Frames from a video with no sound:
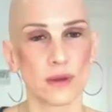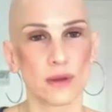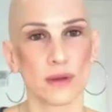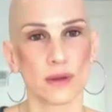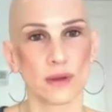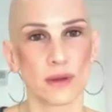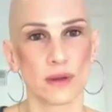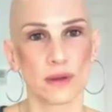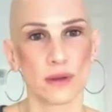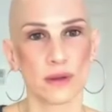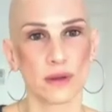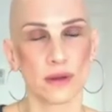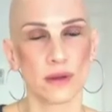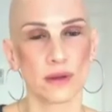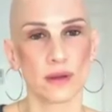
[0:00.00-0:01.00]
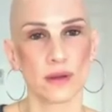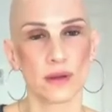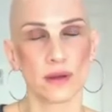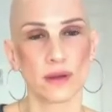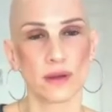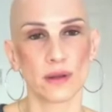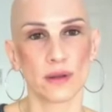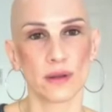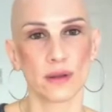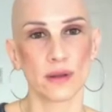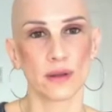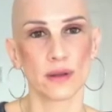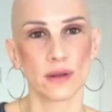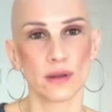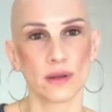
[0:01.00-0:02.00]

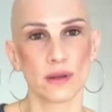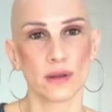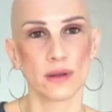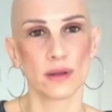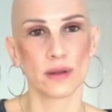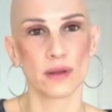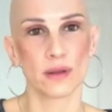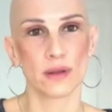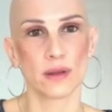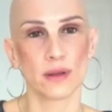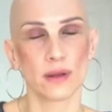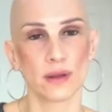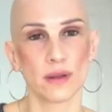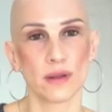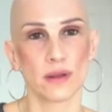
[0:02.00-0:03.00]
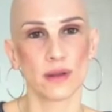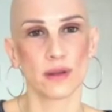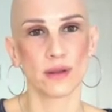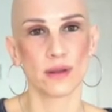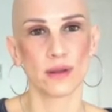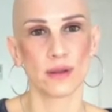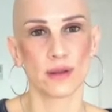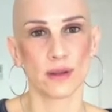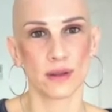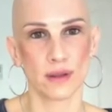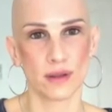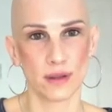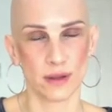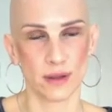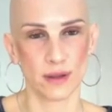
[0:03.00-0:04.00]

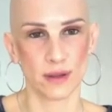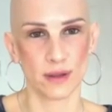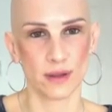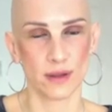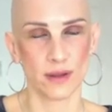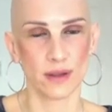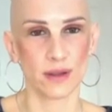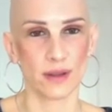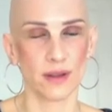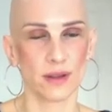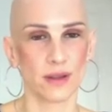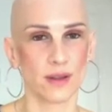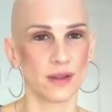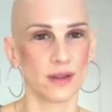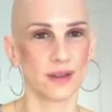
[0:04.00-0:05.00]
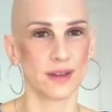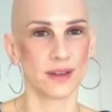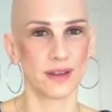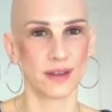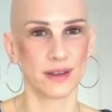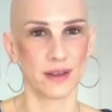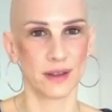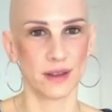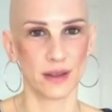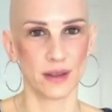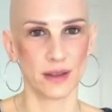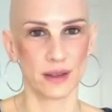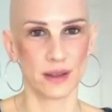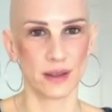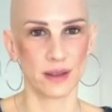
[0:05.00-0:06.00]

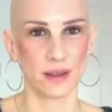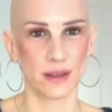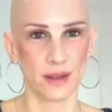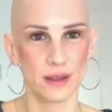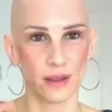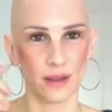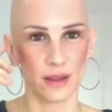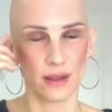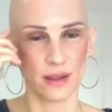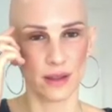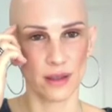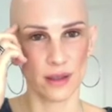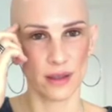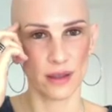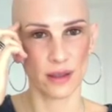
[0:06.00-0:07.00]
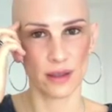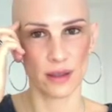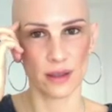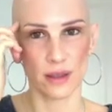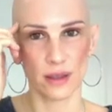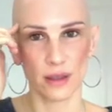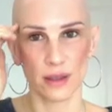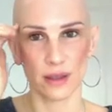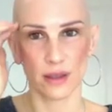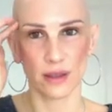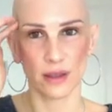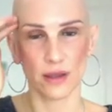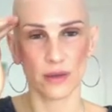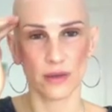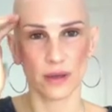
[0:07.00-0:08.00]
This person isn't speaking.